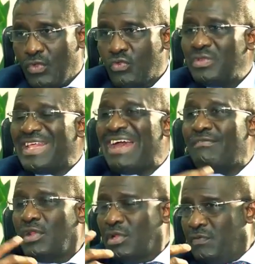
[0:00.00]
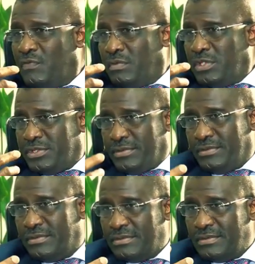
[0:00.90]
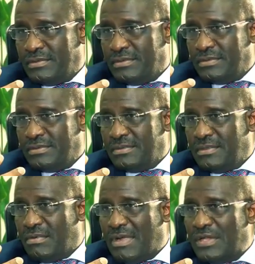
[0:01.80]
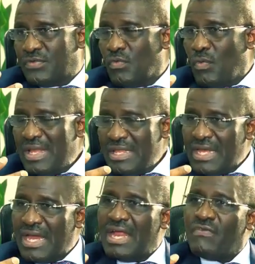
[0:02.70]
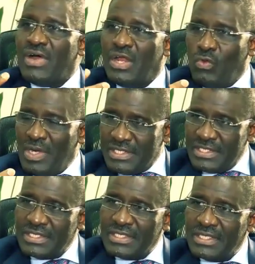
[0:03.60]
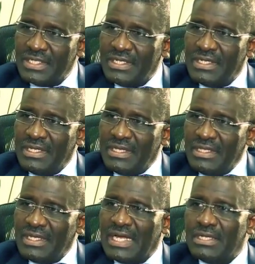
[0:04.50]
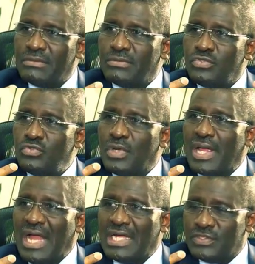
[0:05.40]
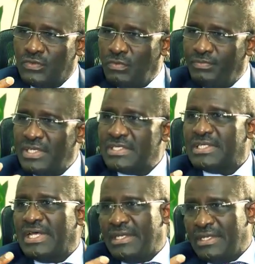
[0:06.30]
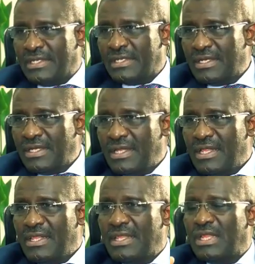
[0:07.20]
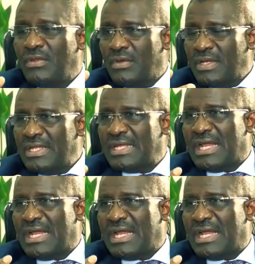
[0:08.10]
So they have a lot of information, right? So when they are evaluating, they can do cash flow-based lending. They're looking at the